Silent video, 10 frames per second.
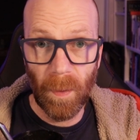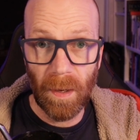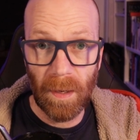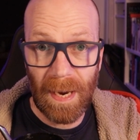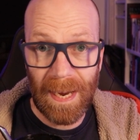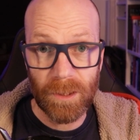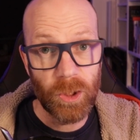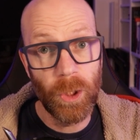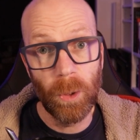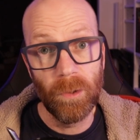add
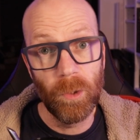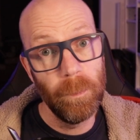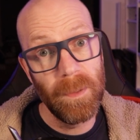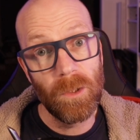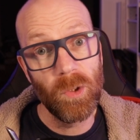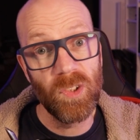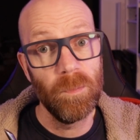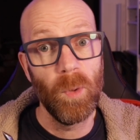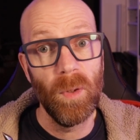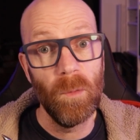200 mils
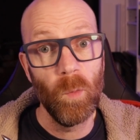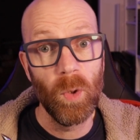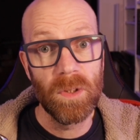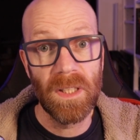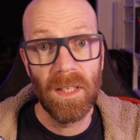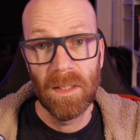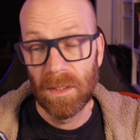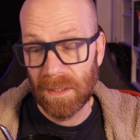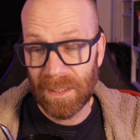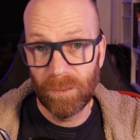of boiling water,
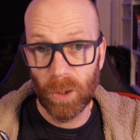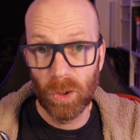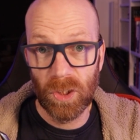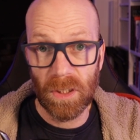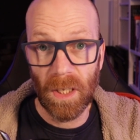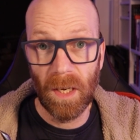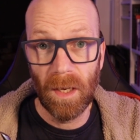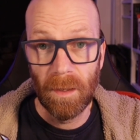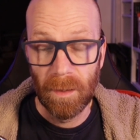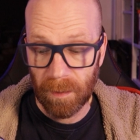give it a good
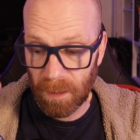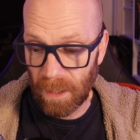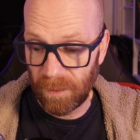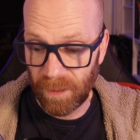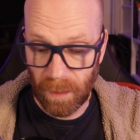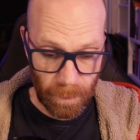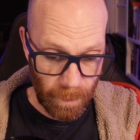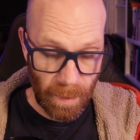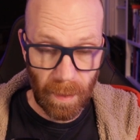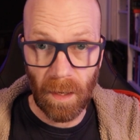stir, cover
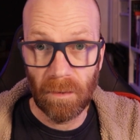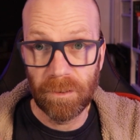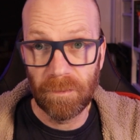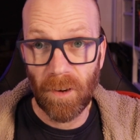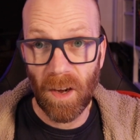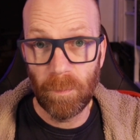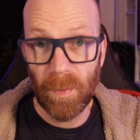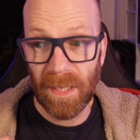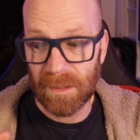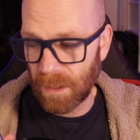for 5
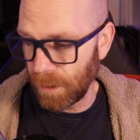minutes,